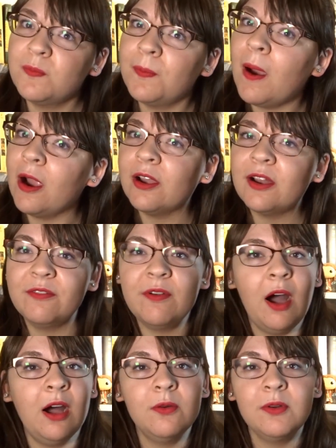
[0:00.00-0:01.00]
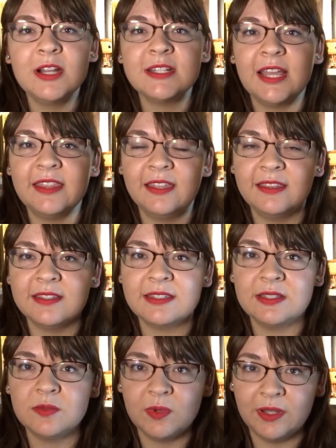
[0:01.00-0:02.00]
part of Hogwarts. I think this
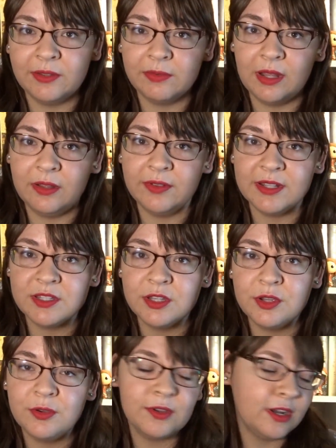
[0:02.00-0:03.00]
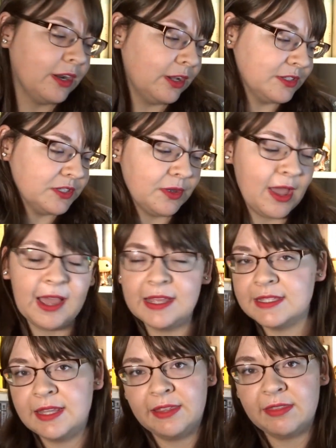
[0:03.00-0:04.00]
is really relevant too, and it also
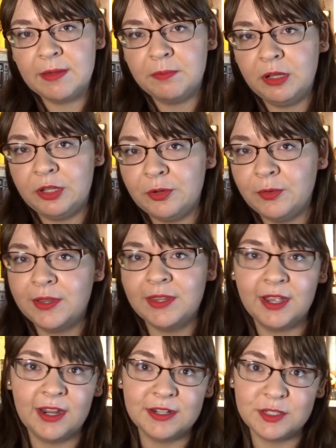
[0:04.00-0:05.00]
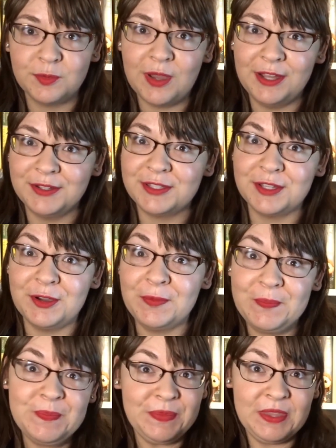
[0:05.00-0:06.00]
has like that blue in there as well.
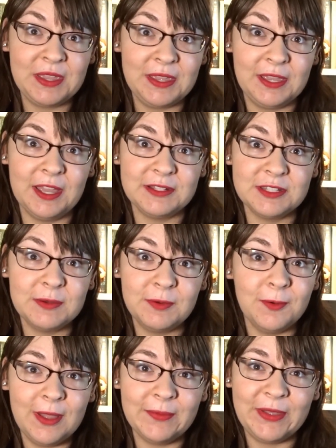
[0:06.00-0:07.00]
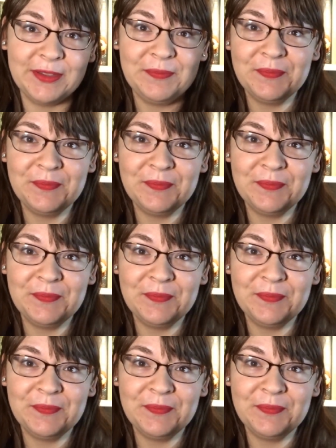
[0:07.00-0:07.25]
So yeah, double whammy.